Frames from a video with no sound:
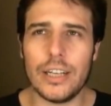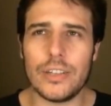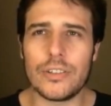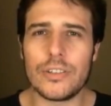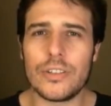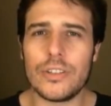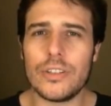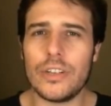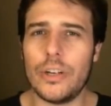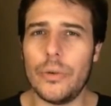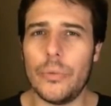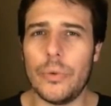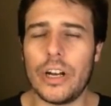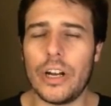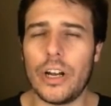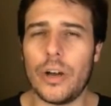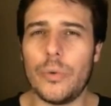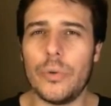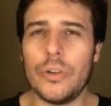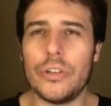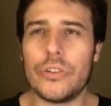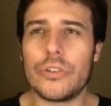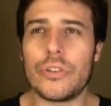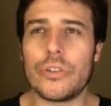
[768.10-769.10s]
we know
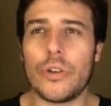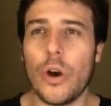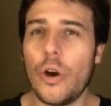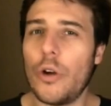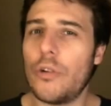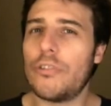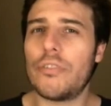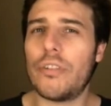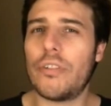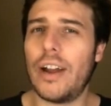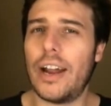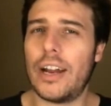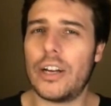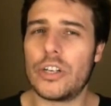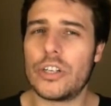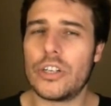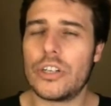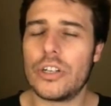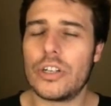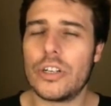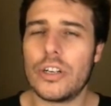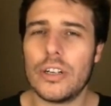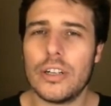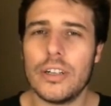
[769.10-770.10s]
we're so
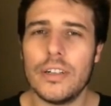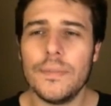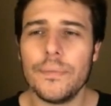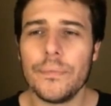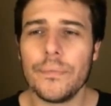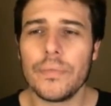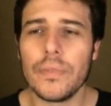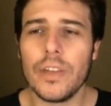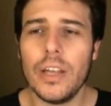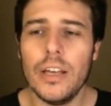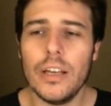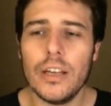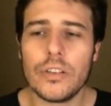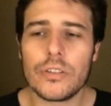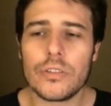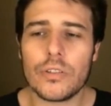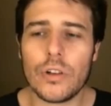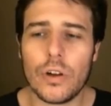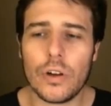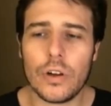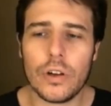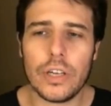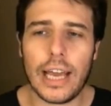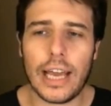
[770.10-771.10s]
fresh.
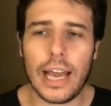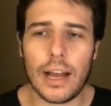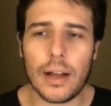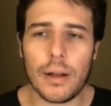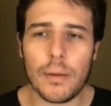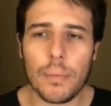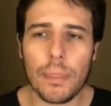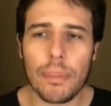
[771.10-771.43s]
So yeah.